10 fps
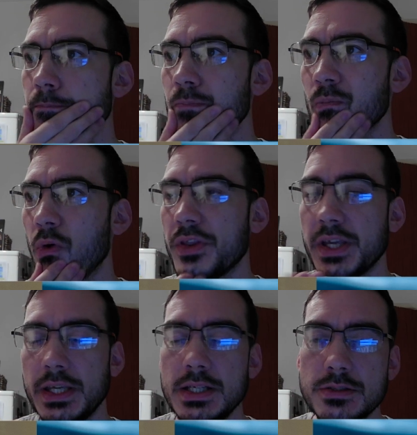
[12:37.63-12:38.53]
what they
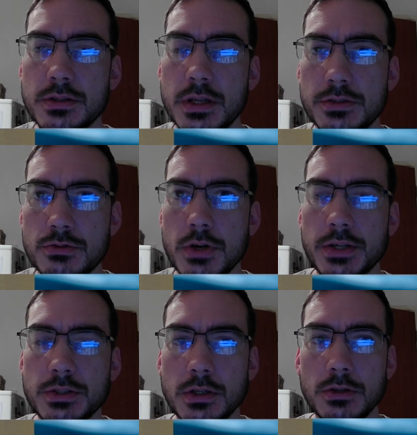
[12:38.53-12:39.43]
eat to their
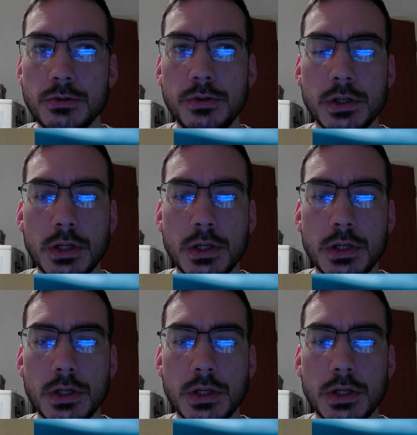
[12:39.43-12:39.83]
dress code,